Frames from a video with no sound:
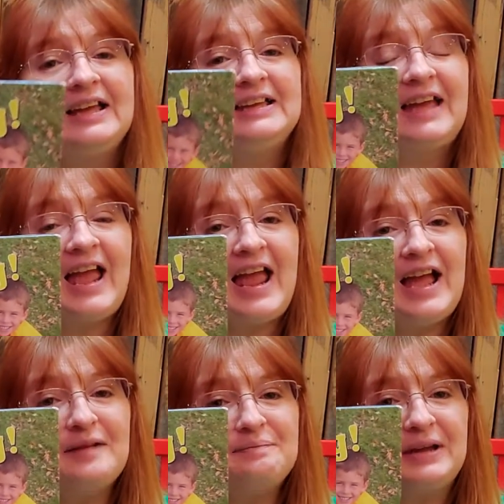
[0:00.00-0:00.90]

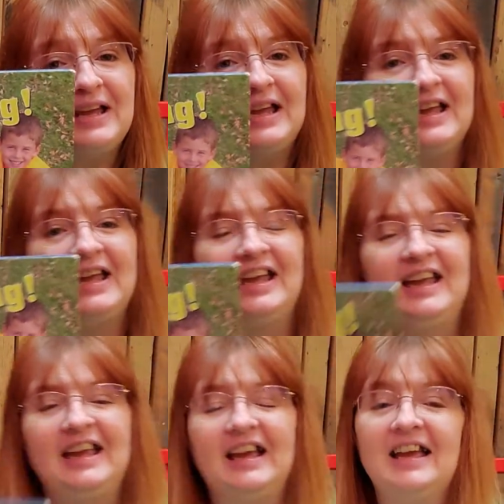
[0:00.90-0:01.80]

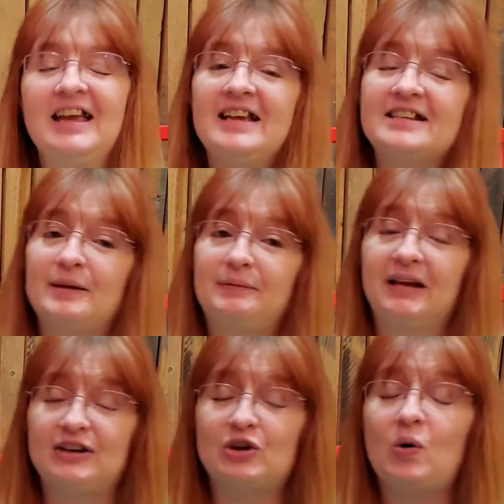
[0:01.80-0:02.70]
camping.
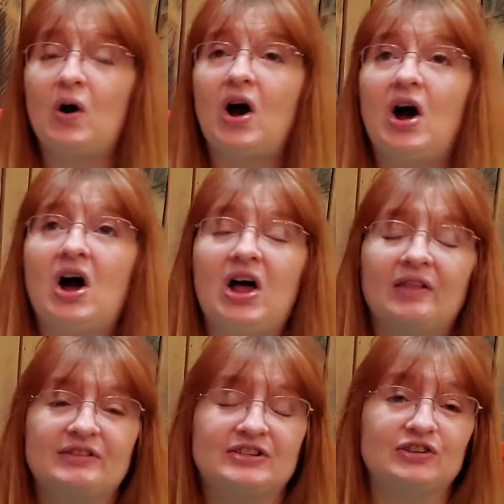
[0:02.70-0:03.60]
Something I know all
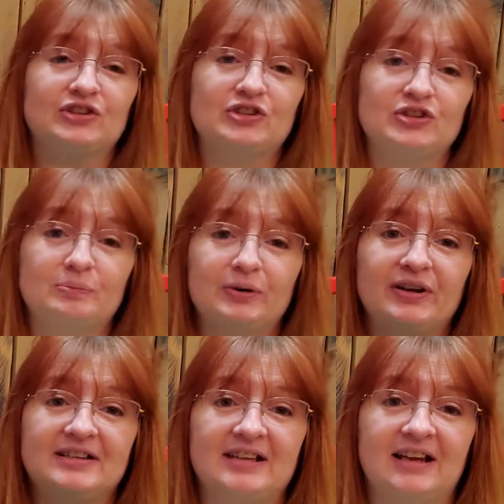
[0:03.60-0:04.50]
of us are super
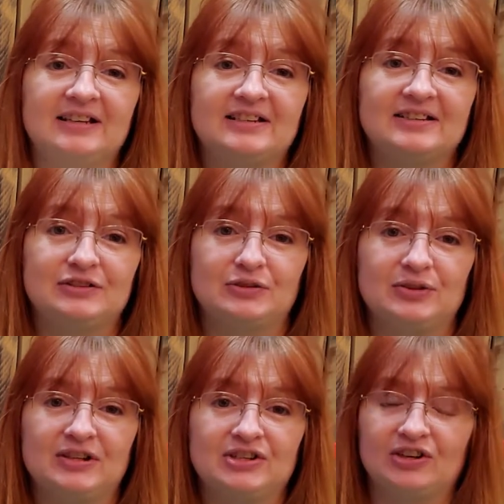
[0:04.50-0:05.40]
excited to do
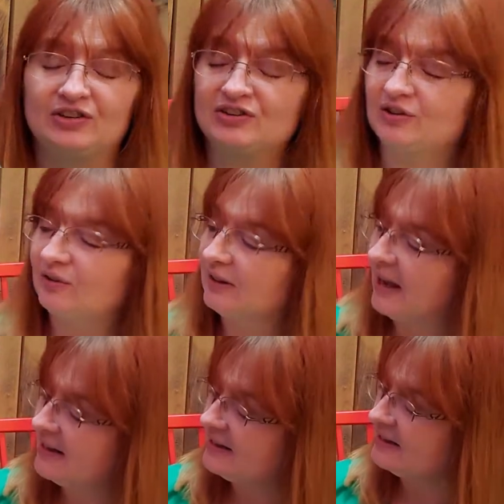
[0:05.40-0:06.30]
this year. So
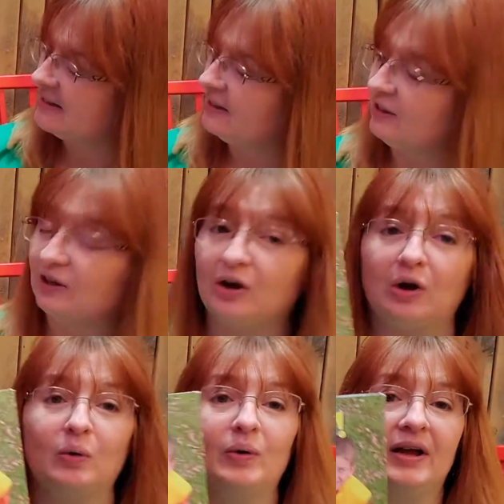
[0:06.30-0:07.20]
let's
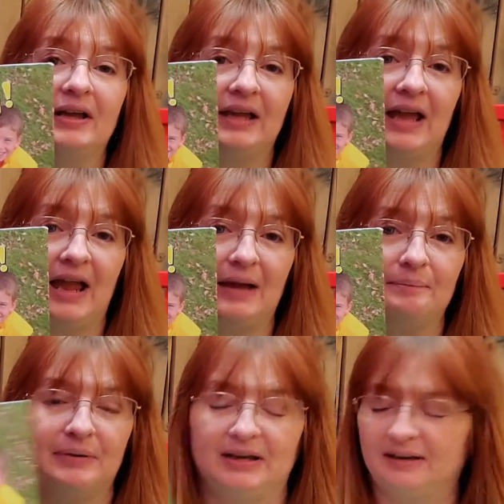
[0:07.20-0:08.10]
go
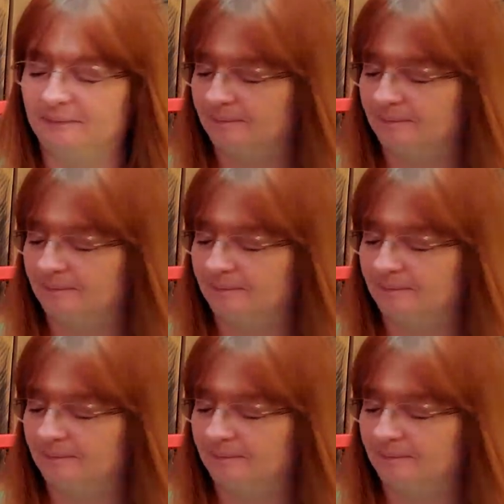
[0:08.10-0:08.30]
camping.